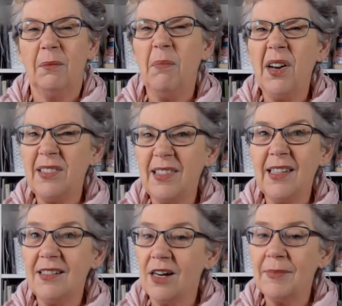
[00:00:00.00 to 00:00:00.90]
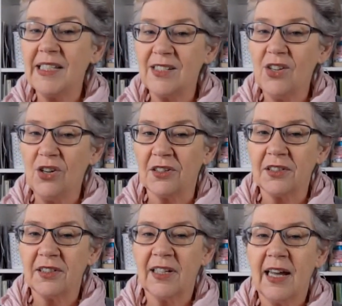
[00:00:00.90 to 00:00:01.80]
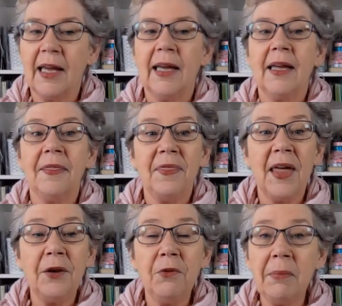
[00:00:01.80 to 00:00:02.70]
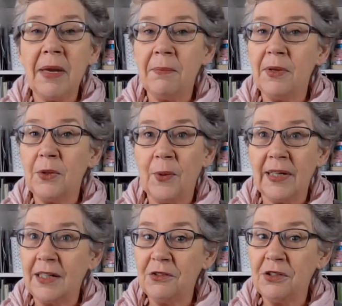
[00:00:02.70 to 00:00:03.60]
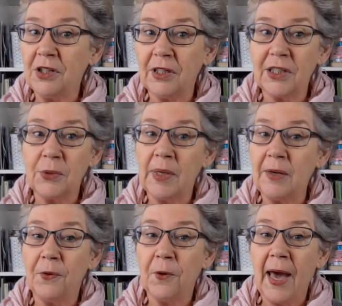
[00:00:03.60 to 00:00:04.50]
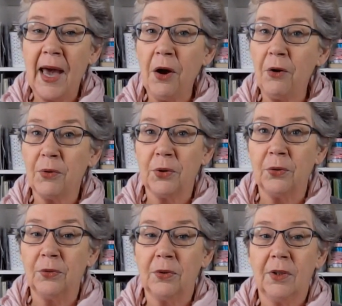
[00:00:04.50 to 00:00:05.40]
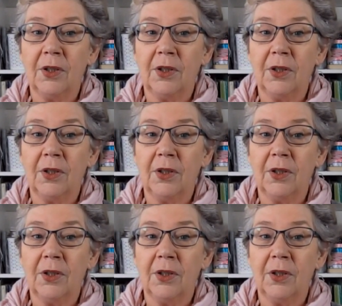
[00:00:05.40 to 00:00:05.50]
Most of the time it's not. Then remember the $100 24-hour rule.